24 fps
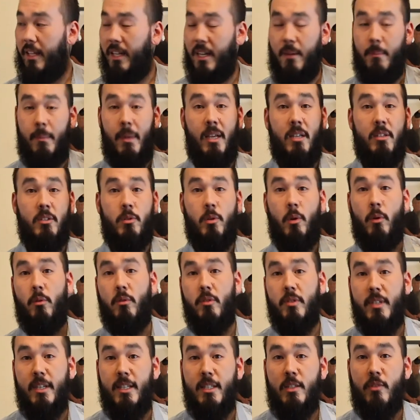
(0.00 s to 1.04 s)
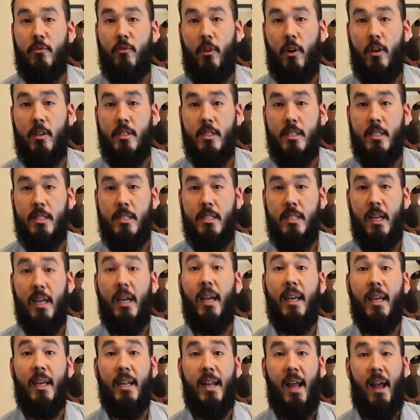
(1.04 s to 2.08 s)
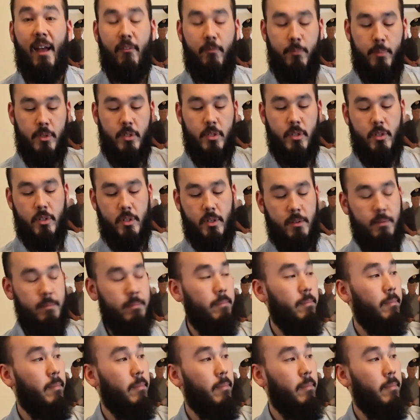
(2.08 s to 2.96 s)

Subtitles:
and it makes total sense for us to stay in half position.